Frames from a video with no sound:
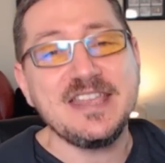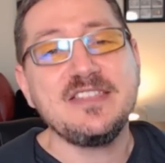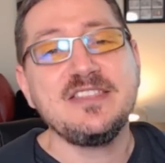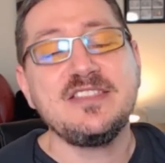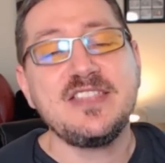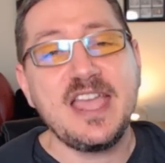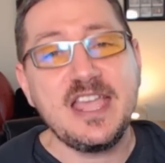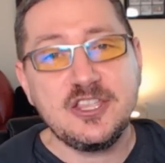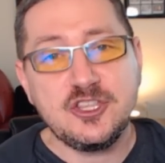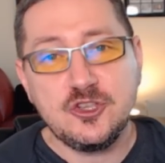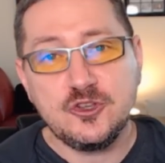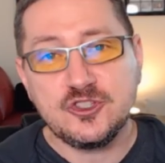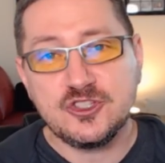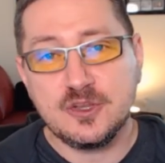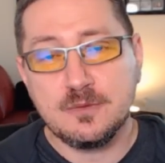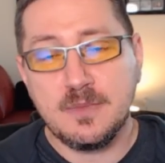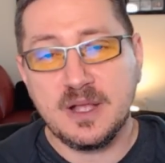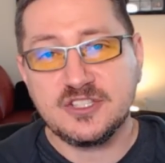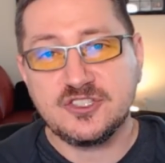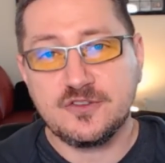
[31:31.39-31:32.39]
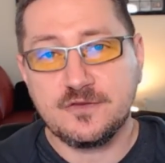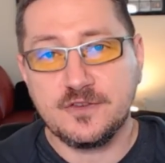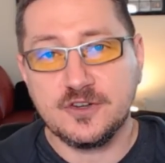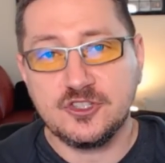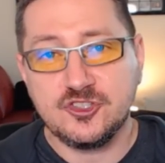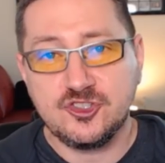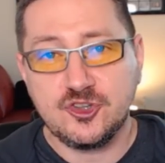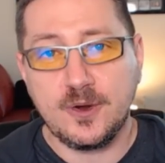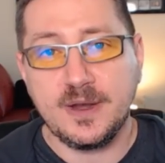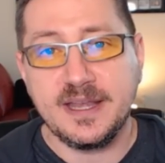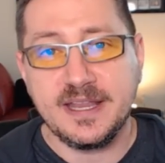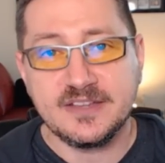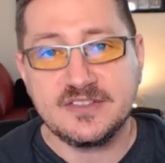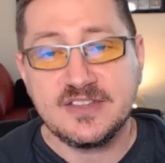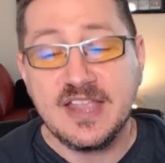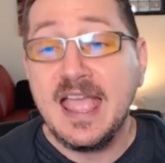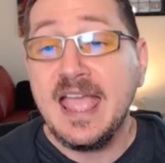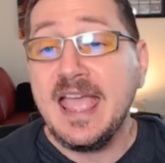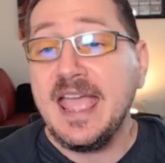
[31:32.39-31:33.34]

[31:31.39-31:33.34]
Thank you so much for joining us.